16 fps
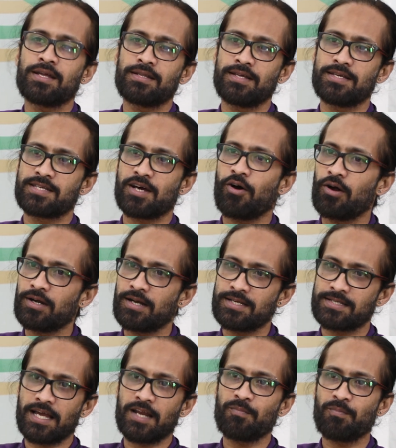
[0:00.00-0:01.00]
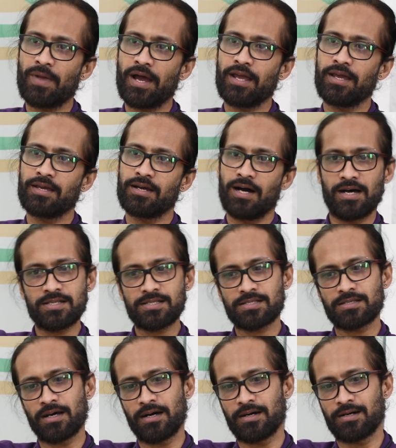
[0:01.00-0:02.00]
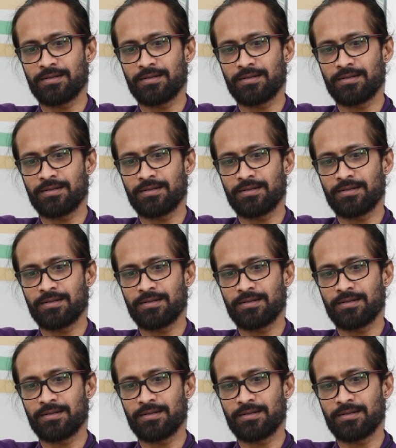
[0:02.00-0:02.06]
These are all designed by us,